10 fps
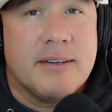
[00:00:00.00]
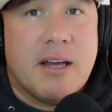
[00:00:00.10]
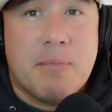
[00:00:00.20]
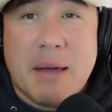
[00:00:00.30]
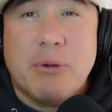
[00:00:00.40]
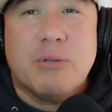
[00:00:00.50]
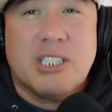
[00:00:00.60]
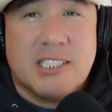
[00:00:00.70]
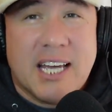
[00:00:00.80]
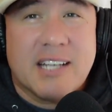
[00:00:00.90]
And maybe we
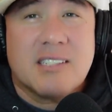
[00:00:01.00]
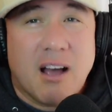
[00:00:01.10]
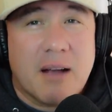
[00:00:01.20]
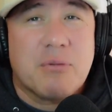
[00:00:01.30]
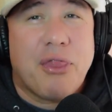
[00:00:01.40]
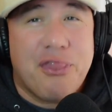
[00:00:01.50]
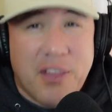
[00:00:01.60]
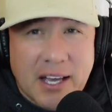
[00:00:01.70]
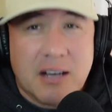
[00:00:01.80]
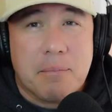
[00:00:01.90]
should take time to
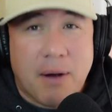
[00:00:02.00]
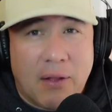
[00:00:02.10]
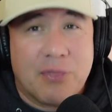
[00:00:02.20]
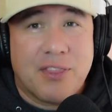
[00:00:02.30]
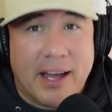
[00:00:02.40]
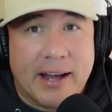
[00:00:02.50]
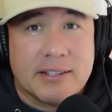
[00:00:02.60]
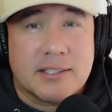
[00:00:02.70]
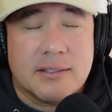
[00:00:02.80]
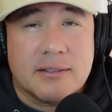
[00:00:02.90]
think about
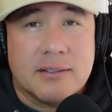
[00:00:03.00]
that.